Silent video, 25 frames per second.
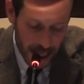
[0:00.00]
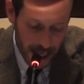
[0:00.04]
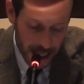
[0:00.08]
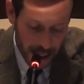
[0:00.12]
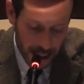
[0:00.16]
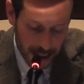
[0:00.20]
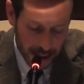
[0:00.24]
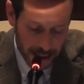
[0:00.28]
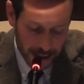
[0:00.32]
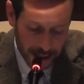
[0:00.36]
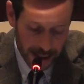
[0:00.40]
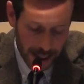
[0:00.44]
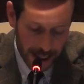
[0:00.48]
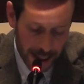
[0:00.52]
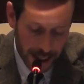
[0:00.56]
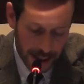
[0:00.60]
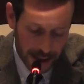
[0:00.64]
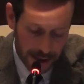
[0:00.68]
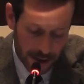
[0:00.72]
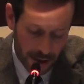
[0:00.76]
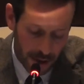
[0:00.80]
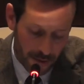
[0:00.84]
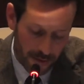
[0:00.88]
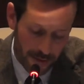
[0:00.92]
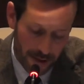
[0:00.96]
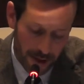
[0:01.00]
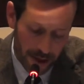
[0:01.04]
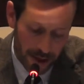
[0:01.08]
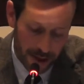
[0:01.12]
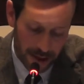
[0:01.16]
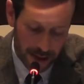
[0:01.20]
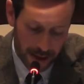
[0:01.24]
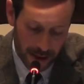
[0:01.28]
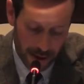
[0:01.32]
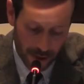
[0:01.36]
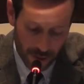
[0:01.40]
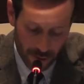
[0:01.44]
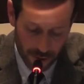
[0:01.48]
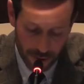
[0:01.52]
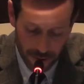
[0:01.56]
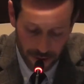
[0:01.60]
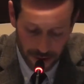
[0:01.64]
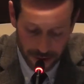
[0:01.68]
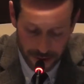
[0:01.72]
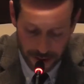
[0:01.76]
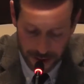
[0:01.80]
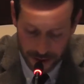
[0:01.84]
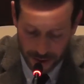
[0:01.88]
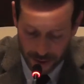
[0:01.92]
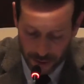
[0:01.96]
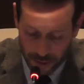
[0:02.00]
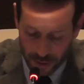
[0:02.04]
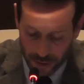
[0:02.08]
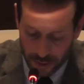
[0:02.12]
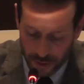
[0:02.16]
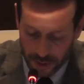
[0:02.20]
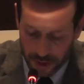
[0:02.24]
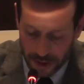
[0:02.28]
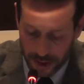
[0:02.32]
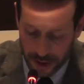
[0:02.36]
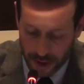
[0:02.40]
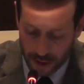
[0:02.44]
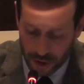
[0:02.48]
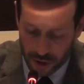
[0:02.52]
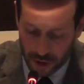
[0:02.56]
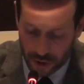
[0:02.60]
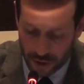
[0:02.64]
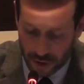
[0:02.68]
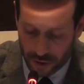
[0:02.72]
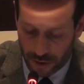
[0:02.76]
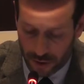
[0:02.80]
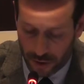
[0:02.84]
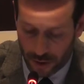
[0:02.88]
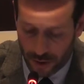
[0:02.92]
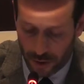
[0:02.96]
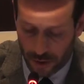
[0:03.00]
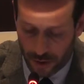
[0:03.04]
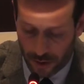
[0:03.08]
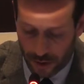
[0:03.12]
In case of any agreement as to succession,